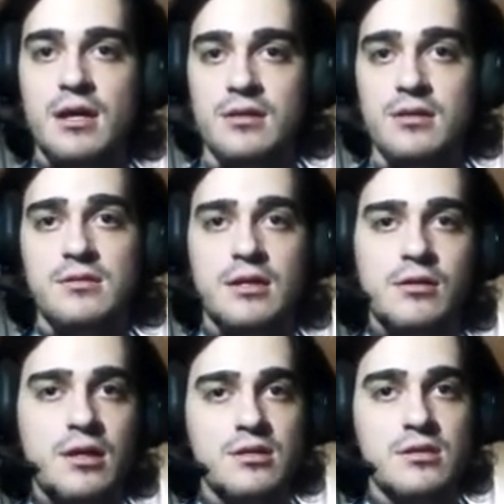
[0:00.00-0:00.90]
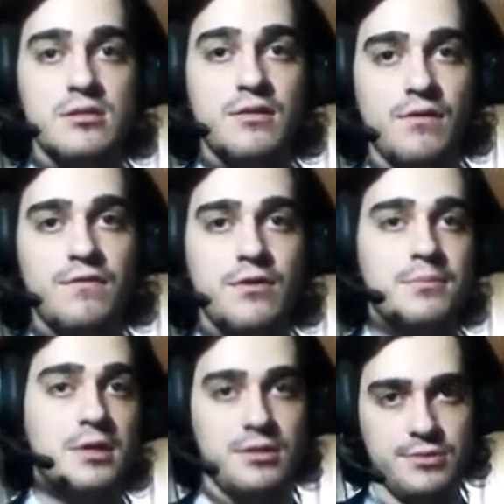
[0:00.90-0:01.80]
These regulations differ from
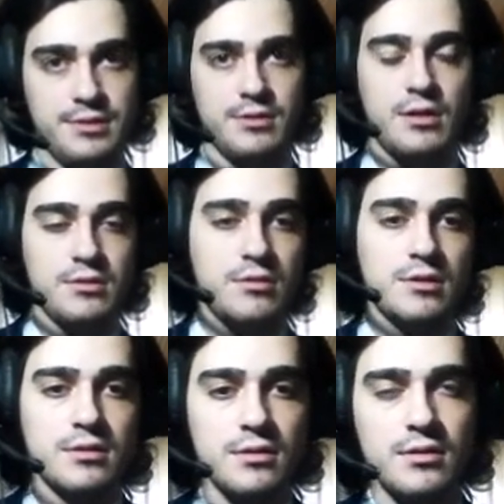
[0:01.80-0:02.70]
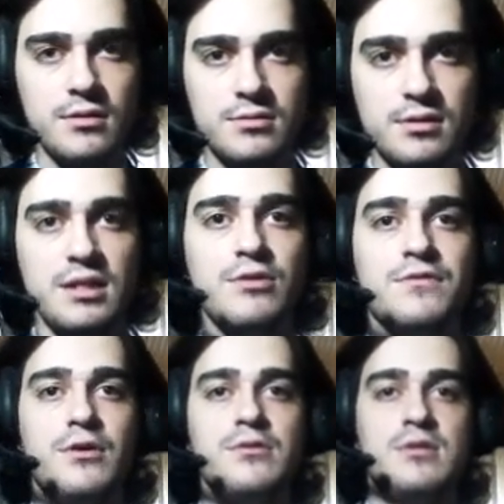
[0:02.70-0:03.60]
country to country, of
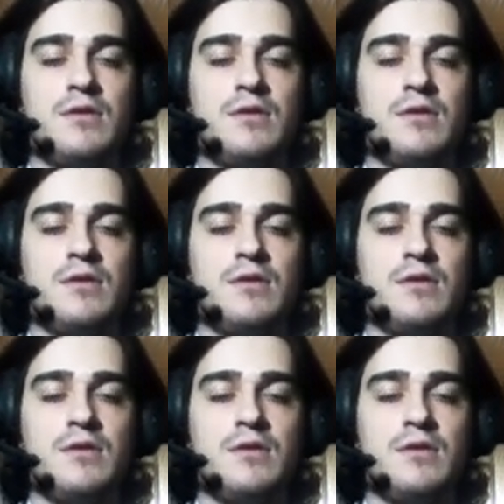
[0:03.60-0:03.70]
course.